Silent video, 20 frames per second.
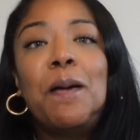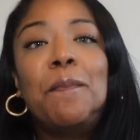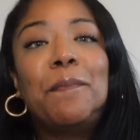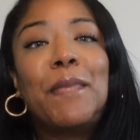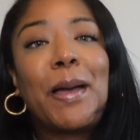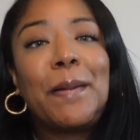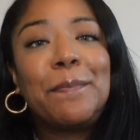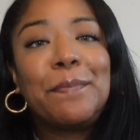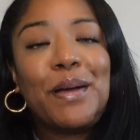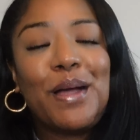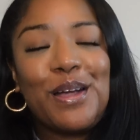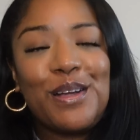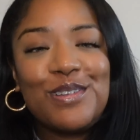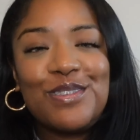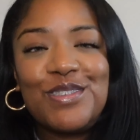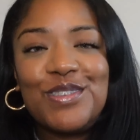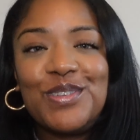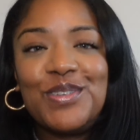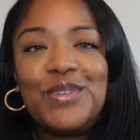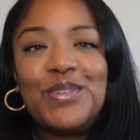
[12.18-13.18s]
my
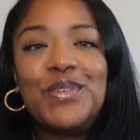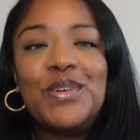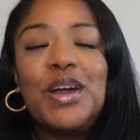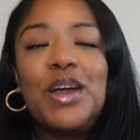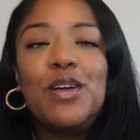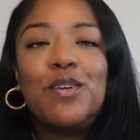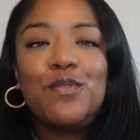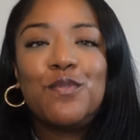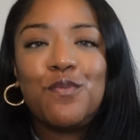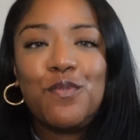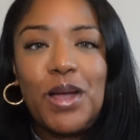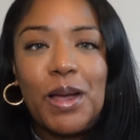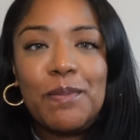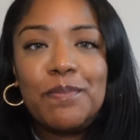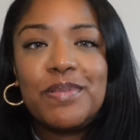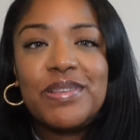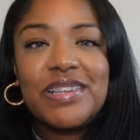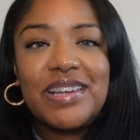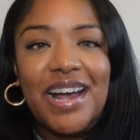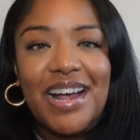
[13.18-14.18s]
personal
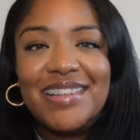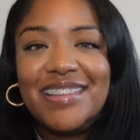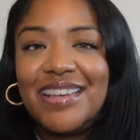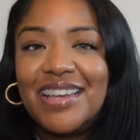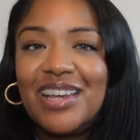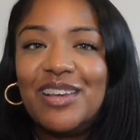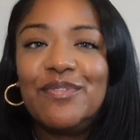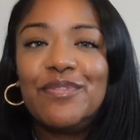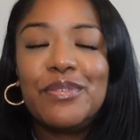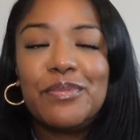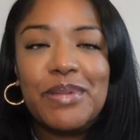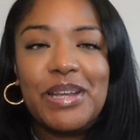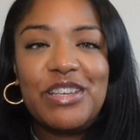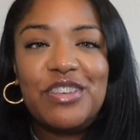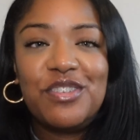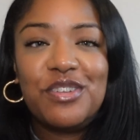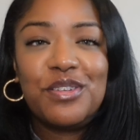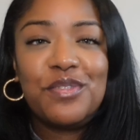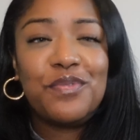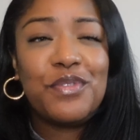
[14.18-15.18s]
rep's contact
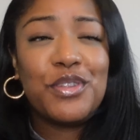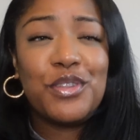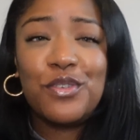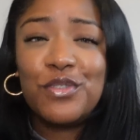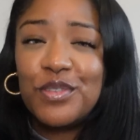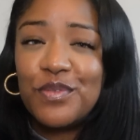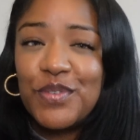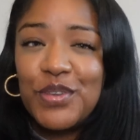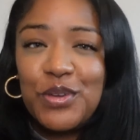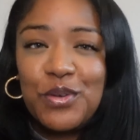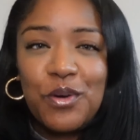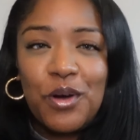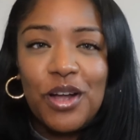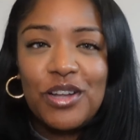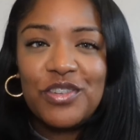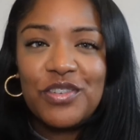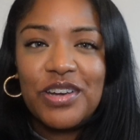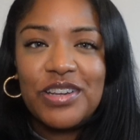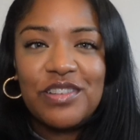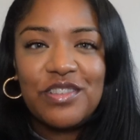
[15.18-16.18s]
information. For those of you who are
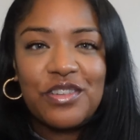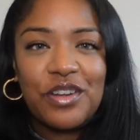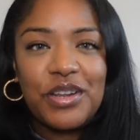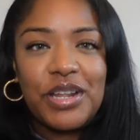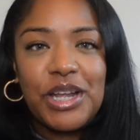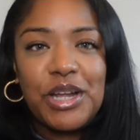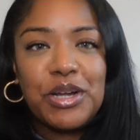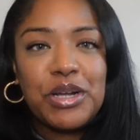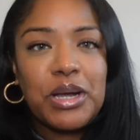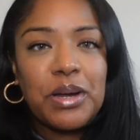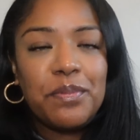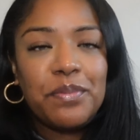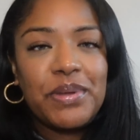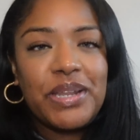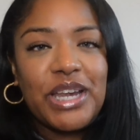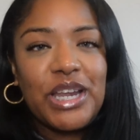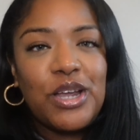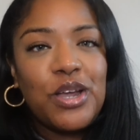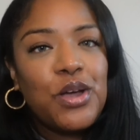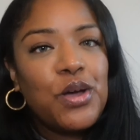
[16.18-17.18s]
trying to start a hair
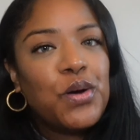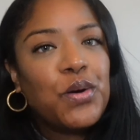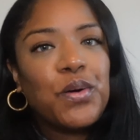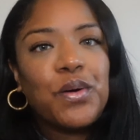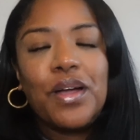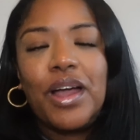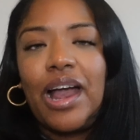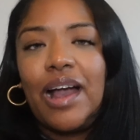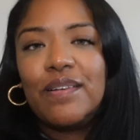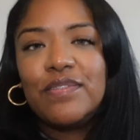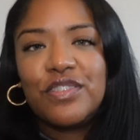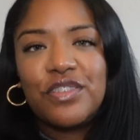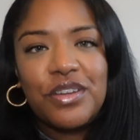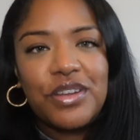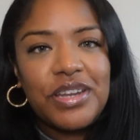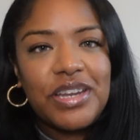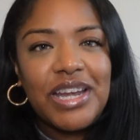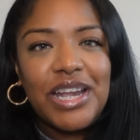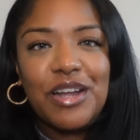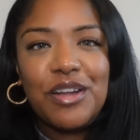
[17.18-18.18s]
company or have
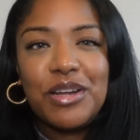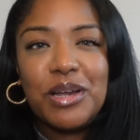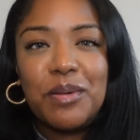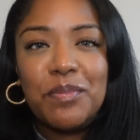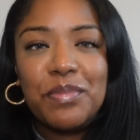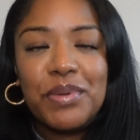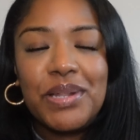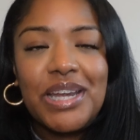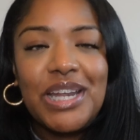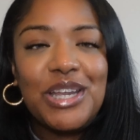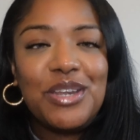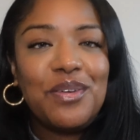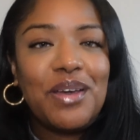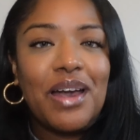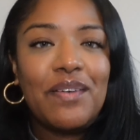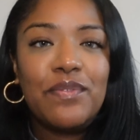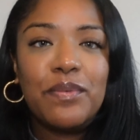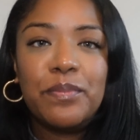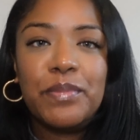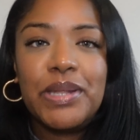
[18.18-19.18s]
started a hair company and you
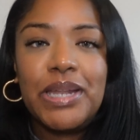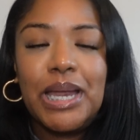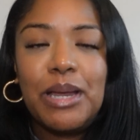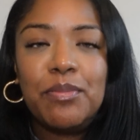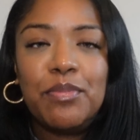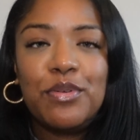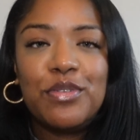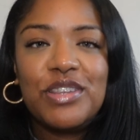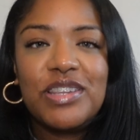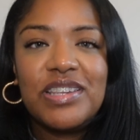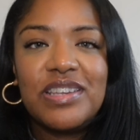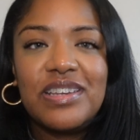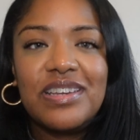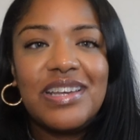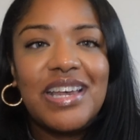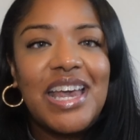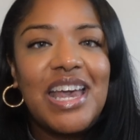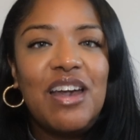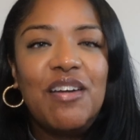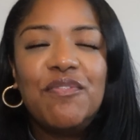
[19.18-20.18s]
haven't been able to
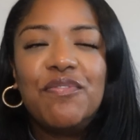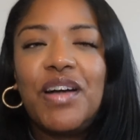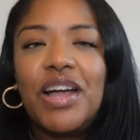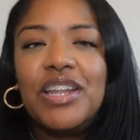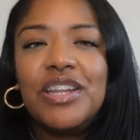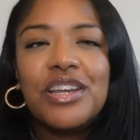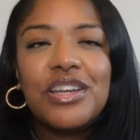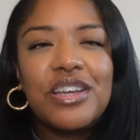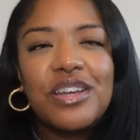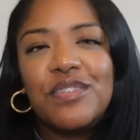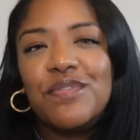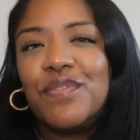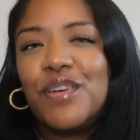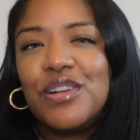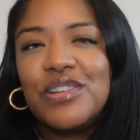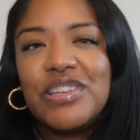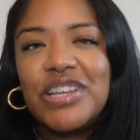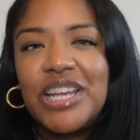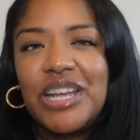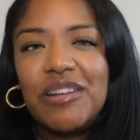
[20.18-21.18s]
find a good
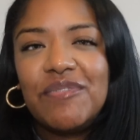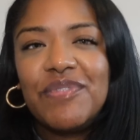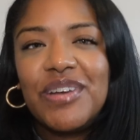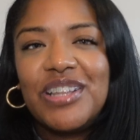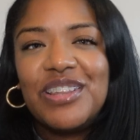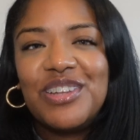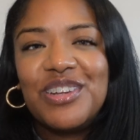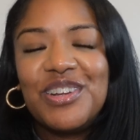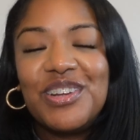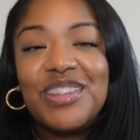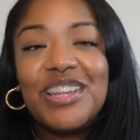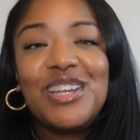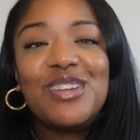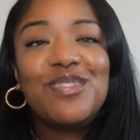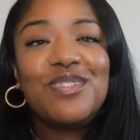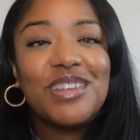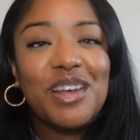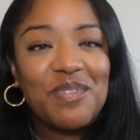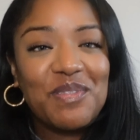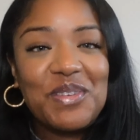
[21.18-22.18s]
virgin hair vendor, then you
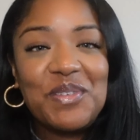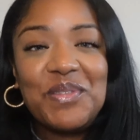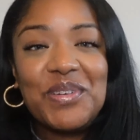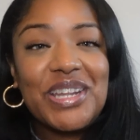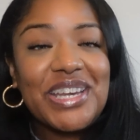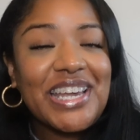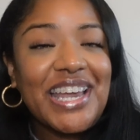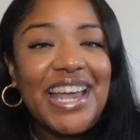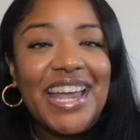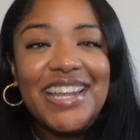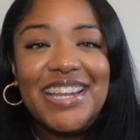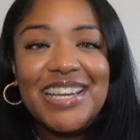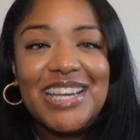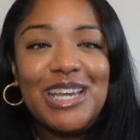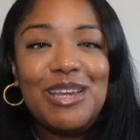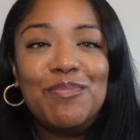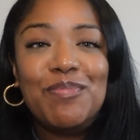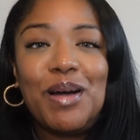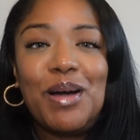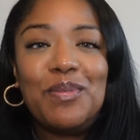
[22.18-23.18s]
definitely want to go ahead and
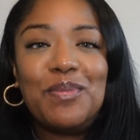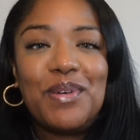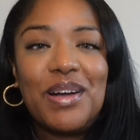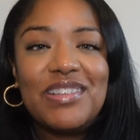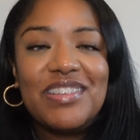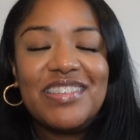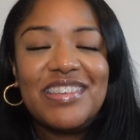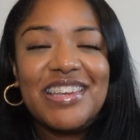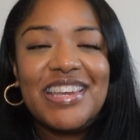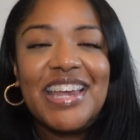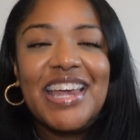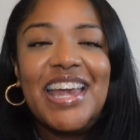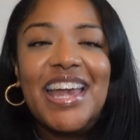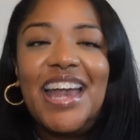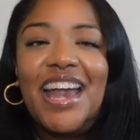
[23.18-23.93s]
keep on watching.